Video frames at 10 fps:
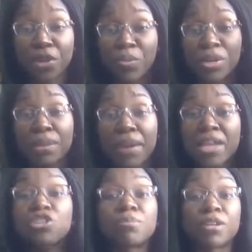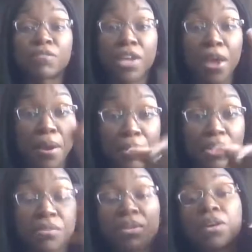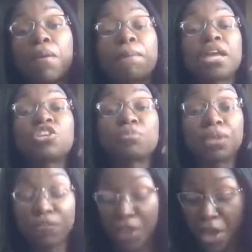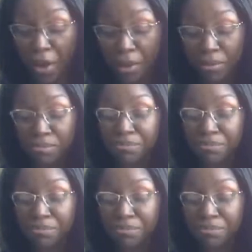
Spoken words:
one, the management of care. There we go. Management of care.